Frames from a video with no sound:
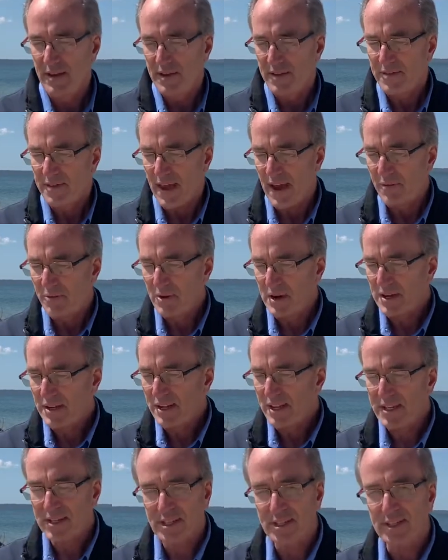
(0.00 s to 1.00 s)
That we
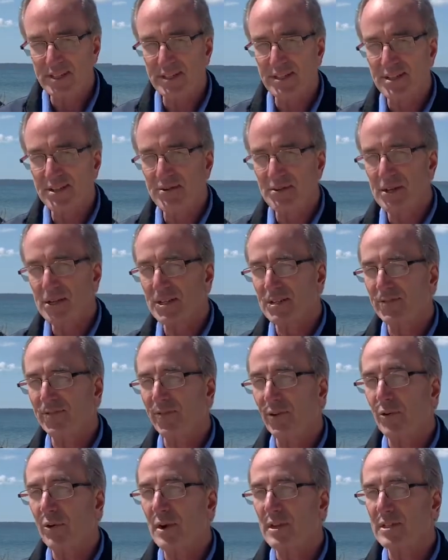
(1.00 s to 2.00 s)
listen to his
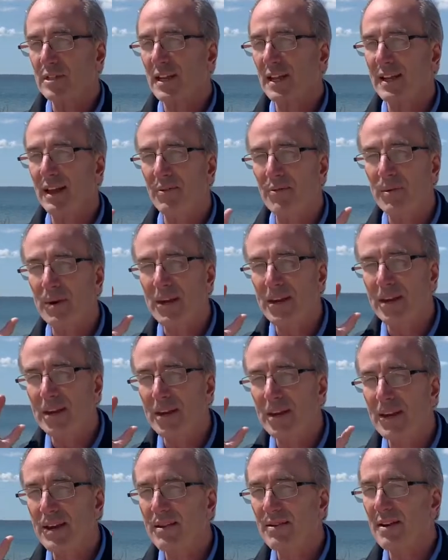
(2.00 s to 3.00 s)
voice and that we
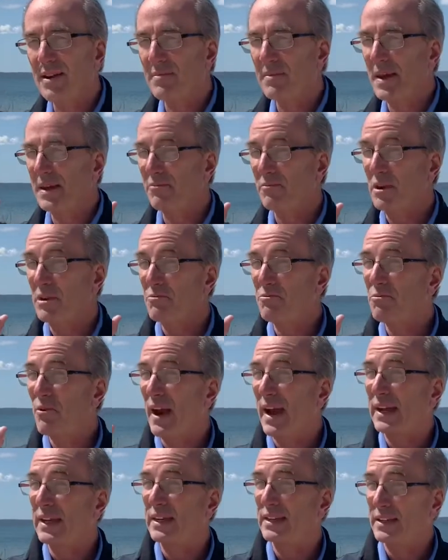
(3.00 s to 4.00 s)
hear him and we
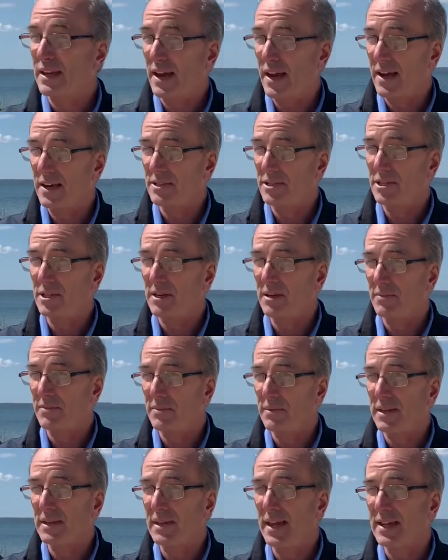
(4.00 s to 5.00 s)
recognize him
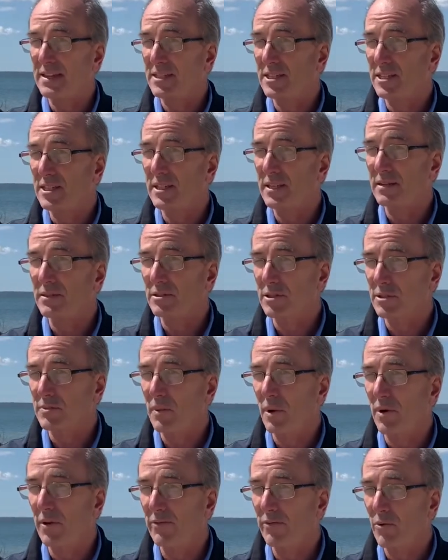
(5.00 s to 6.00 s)
in that still
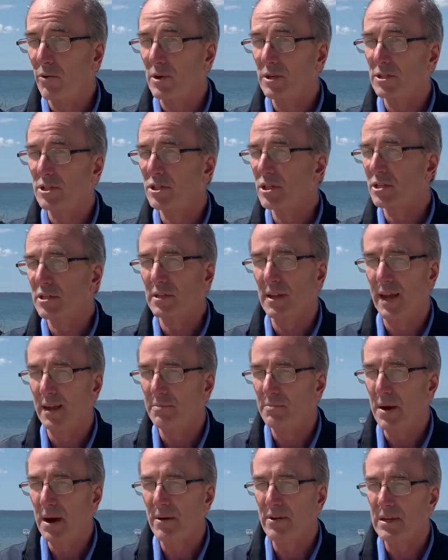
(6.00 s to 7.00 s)
small voice, just like
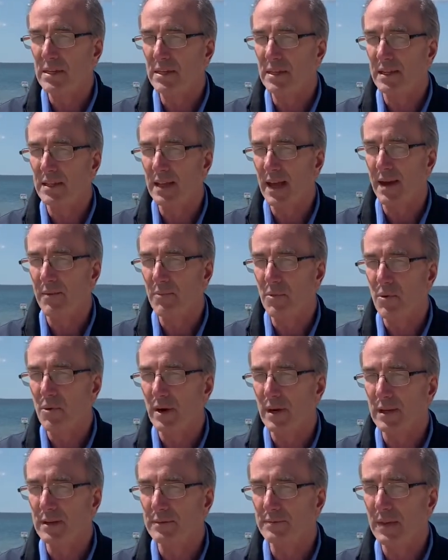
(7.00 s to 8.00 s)
Mary did that
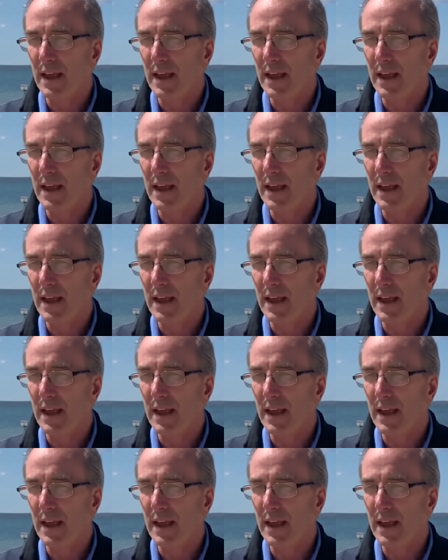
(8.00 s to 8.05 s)
morning.